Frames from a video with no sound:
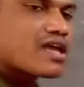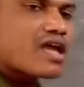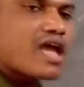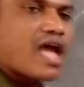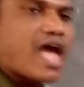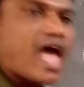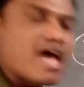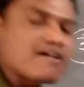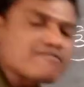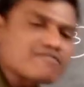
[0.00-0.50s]

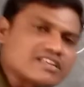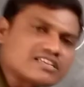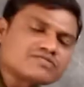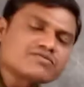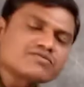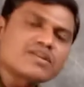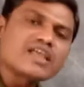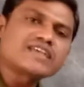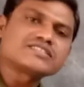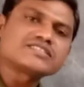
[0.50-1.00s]
Average
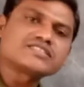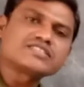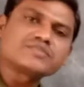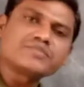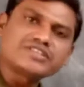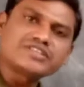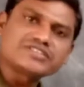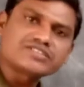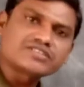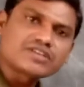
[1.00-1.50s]
velocity
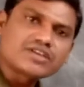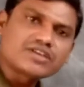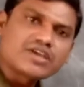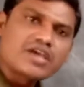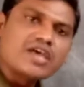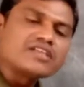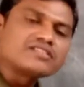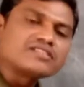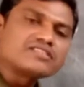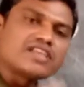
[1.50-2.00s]
means
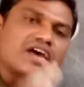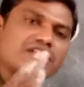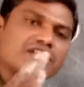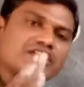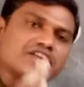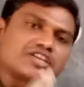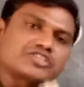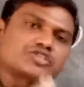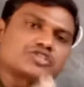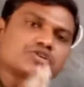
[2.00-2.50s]
the
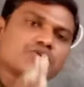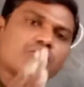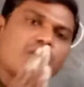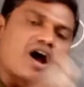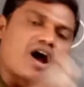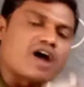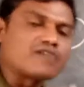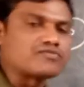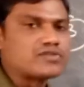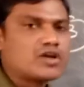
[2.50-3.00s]
ratio
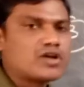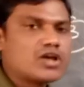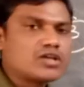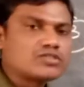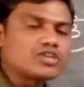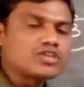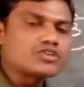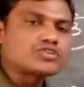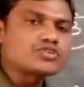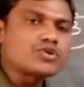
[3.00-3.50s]

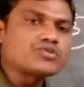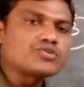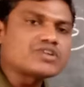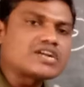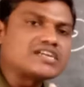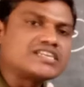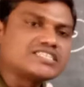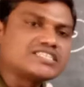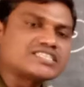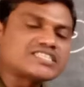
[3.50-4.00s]
of the
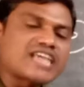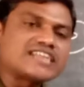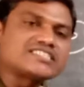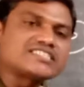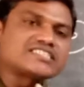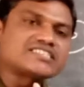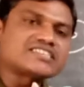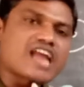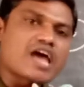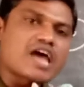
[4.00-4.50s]
total
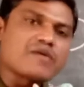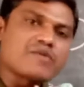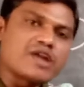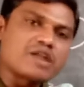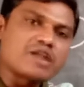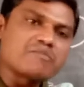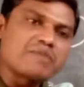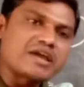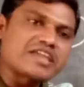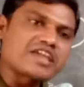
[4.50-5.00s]
distance
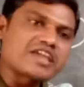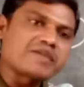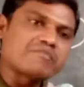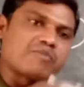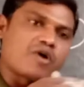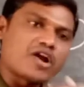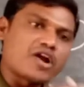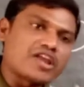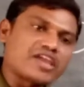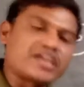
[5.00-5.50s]
traveled by a
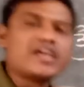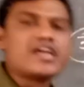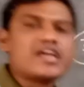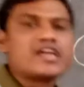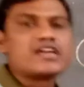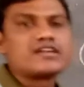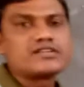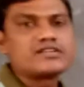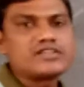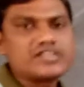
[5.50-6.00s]

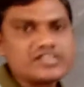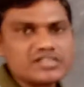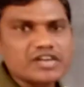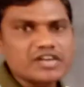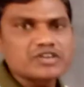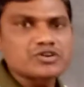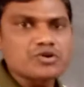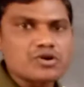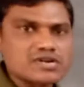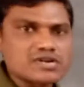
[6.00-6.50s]
body in
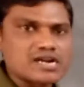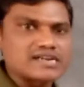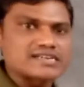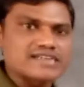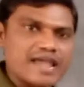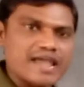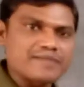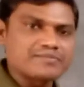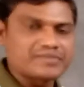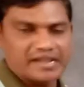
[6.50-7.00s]
a total
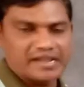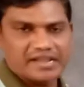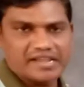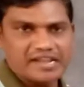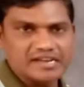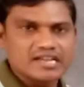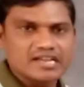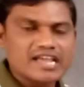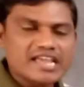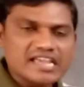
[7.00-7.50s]
time
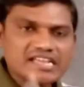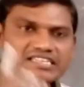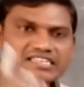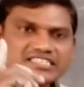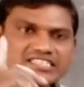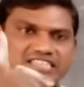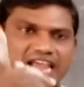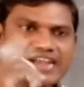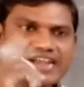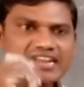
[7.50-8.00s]
taken.
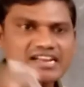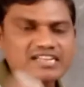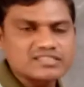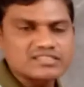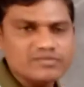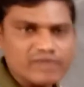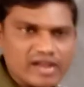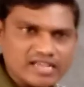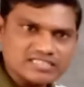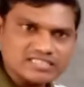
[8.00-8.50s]

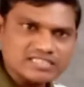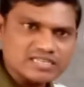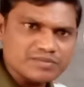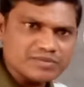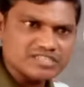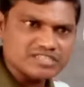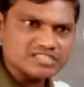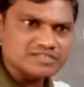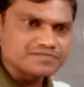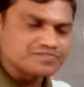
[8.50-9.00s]
Instantaneous velocity
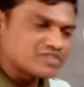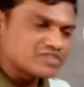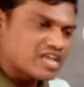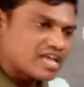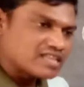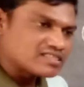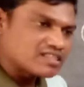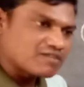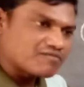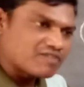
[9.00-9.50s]
means
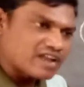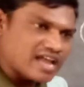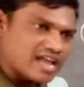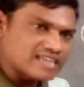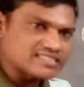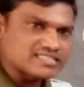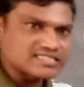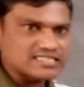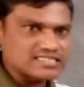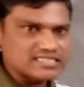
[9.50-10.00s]
the
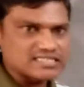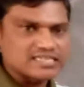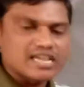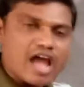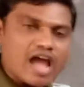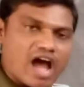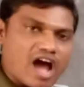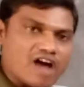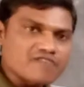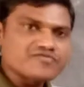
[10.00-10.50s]
velocity
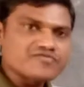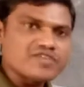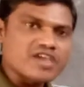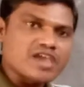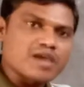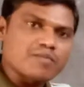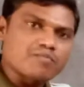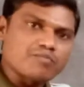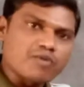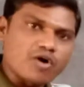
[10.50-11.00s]
of
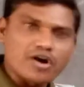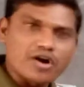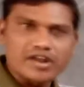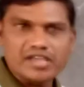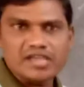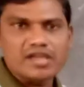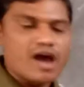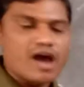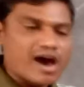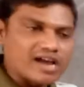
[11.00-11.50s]
a
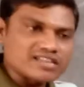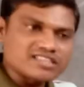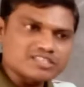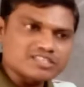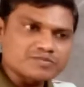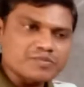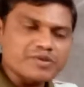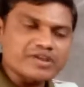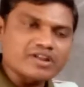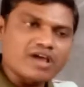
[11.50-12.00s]
body or the
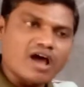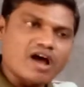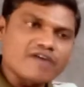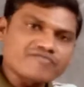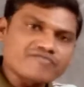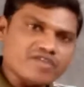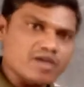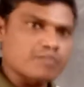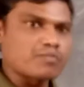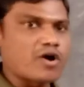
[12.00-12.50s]
speed
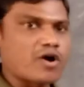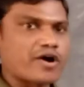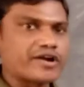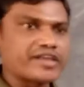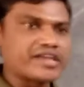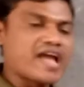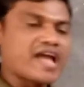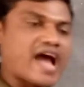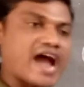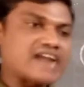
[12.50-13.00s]
of a body
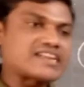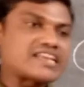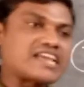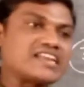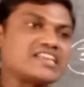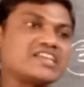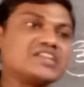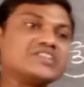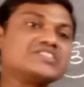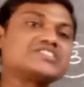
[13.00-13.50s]
at
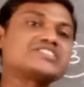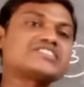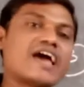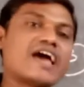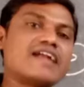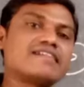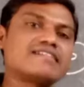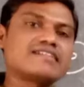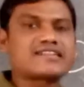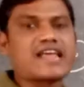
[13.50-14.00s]
any
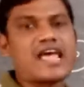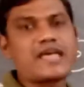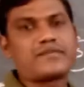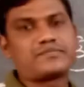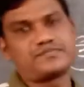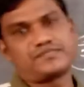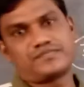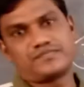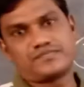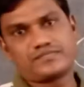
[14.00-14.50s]
instant time